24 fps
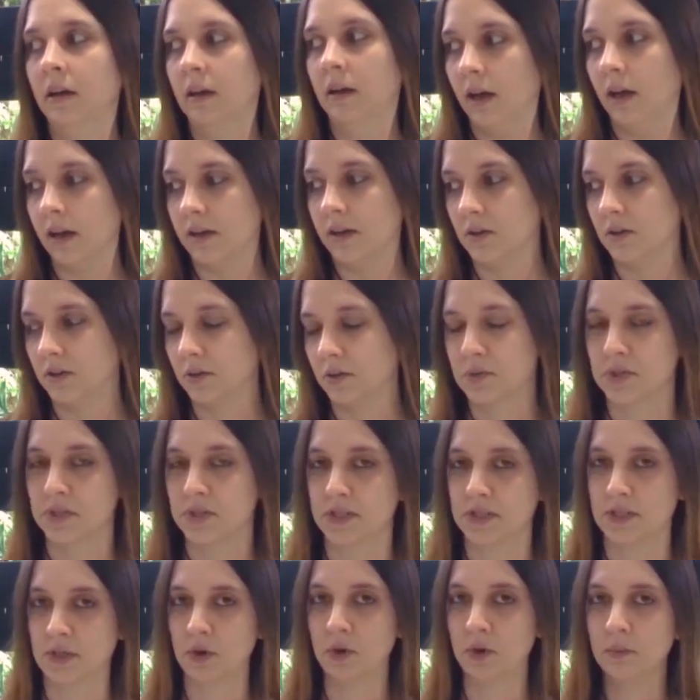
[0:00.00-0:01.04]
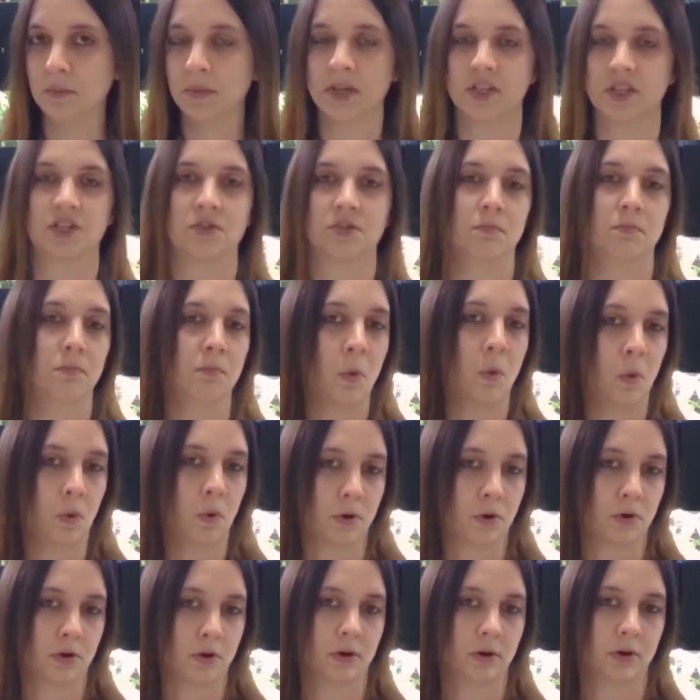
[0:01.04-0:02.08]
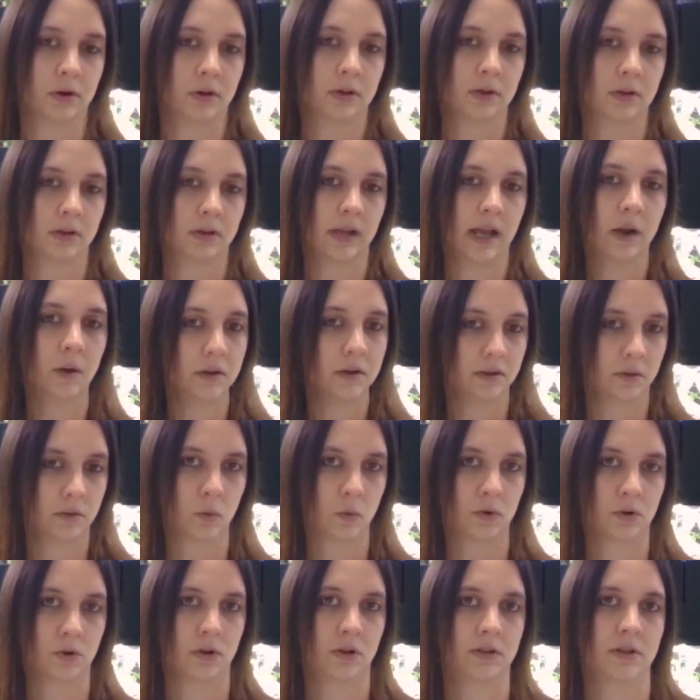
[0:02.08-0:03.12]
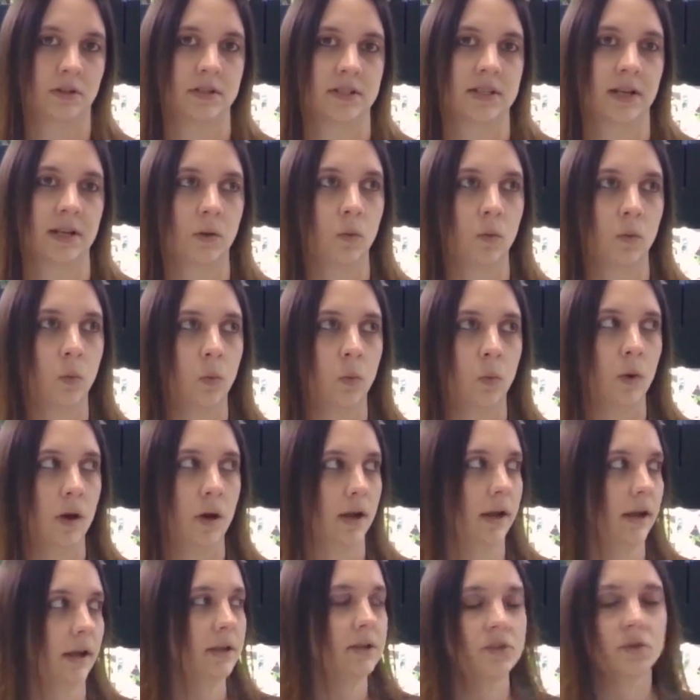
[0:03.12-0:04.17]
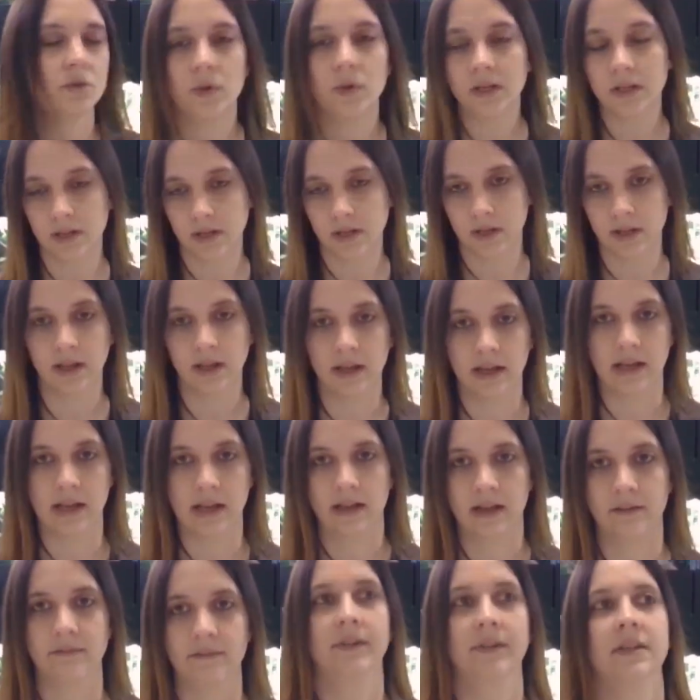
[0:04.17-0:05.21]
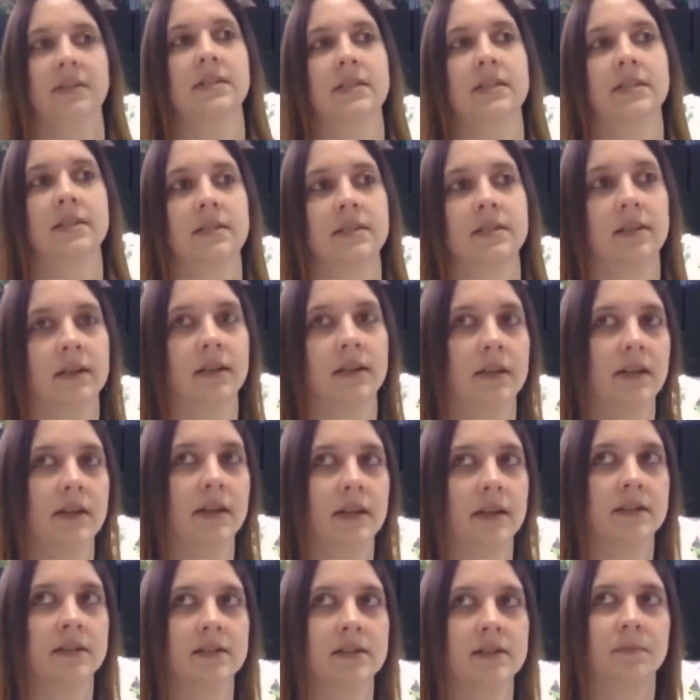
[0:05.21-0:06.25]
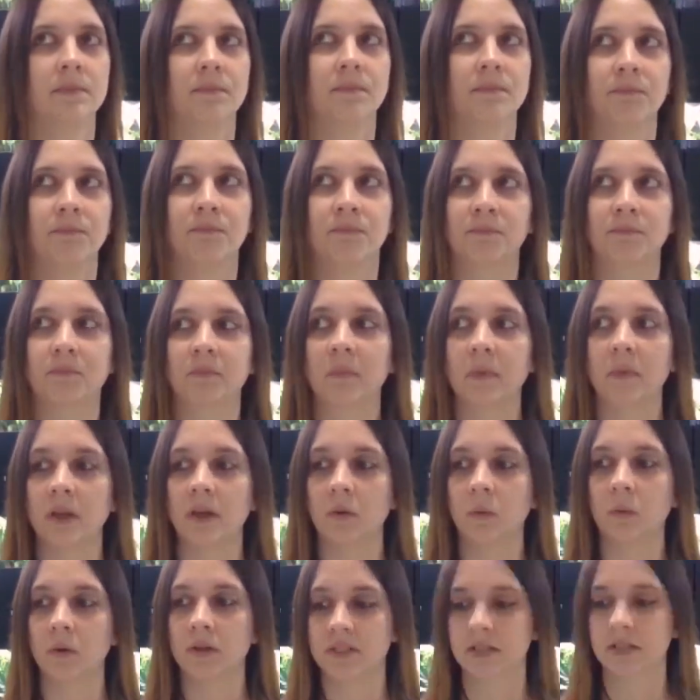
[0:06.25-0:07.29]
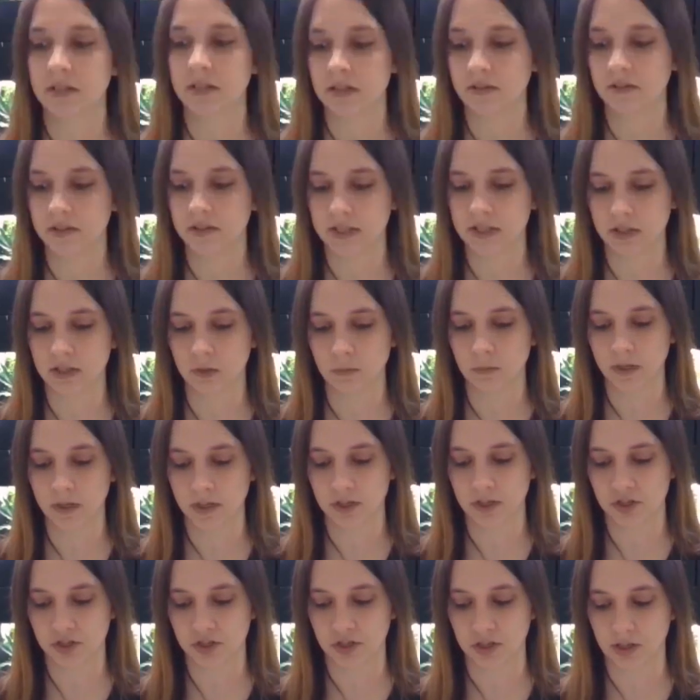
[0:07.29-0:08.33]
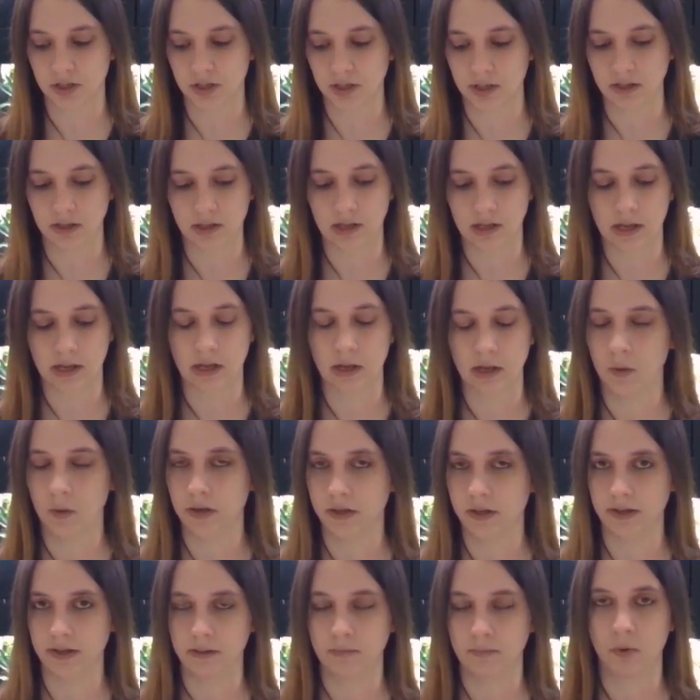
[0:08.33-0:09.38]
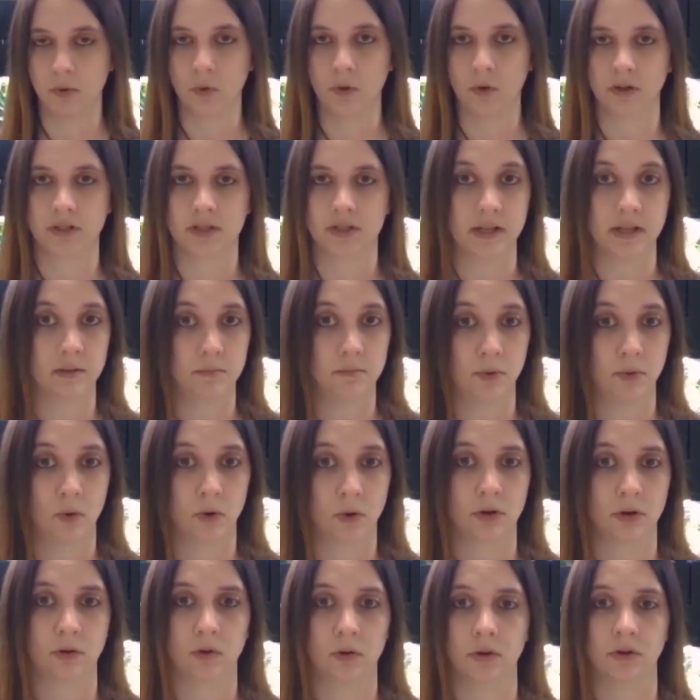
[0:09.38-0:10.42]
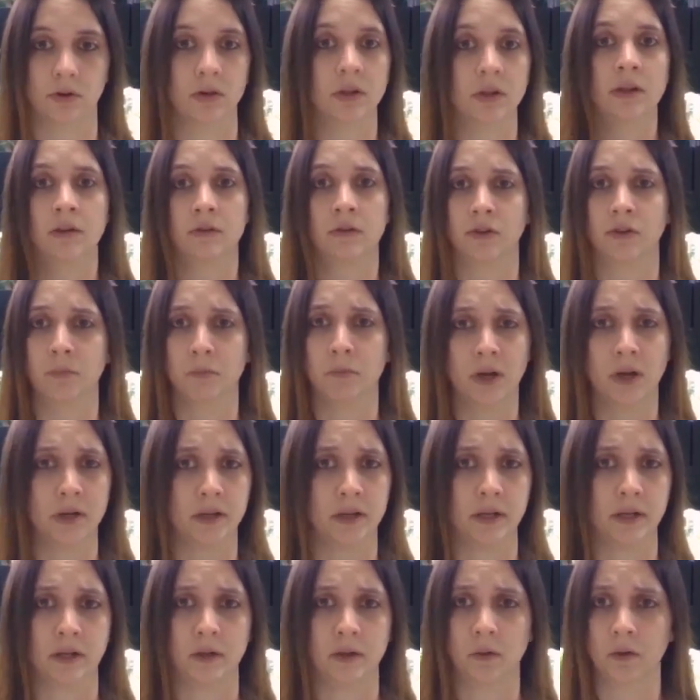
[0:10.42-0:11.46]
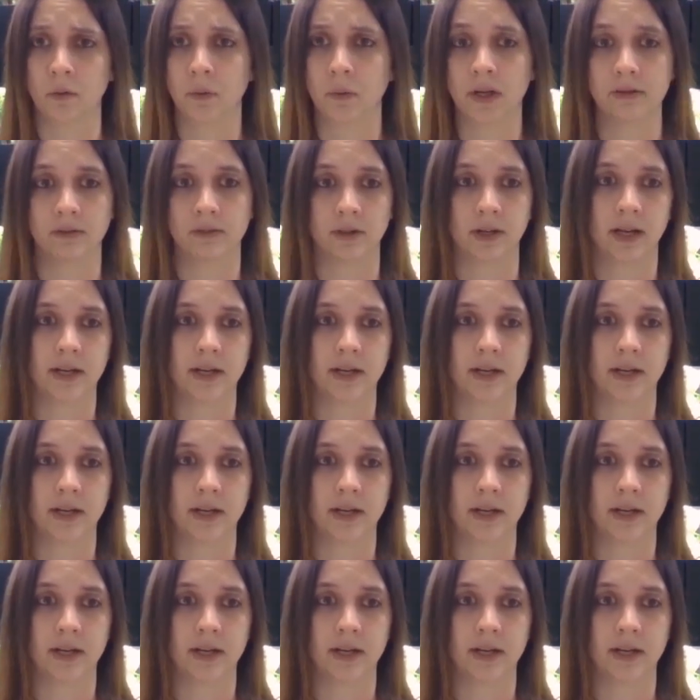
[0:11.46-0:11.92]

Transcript: I knew there was so much more out in the world. And it's like, why do we not have this? And it wasn't even so much I wanted to import or for money or whatever.